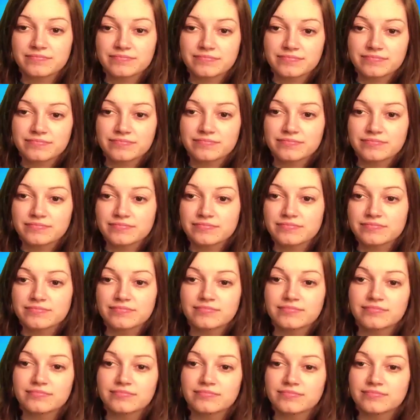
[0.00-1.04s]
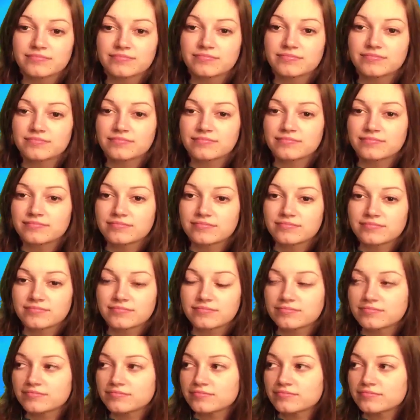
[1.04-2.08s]

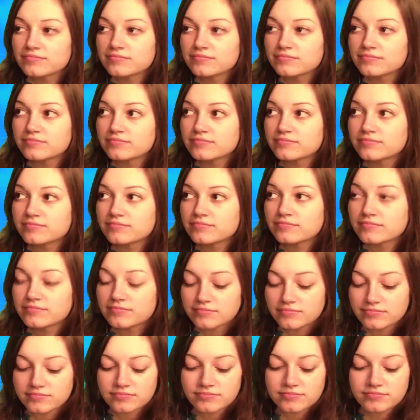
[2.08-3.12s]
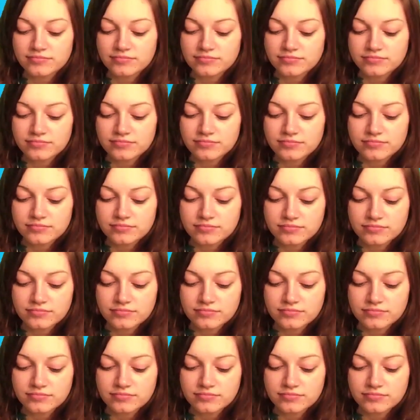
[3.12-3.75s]
No words are spoken by the person on screen.